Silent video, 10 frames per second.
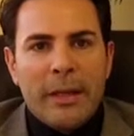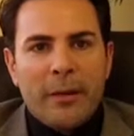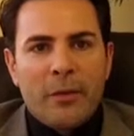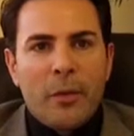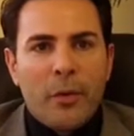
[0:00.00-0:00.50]

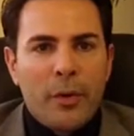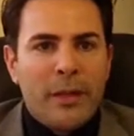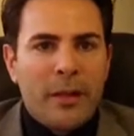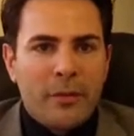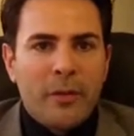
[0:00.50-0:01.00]
or
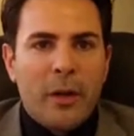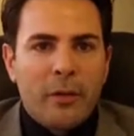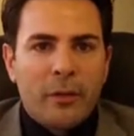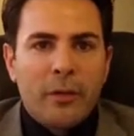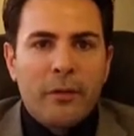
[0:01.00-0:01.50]

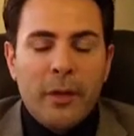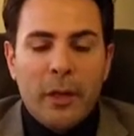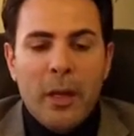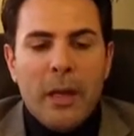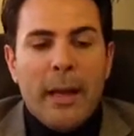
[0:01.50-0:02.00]
$30,000 on this deal.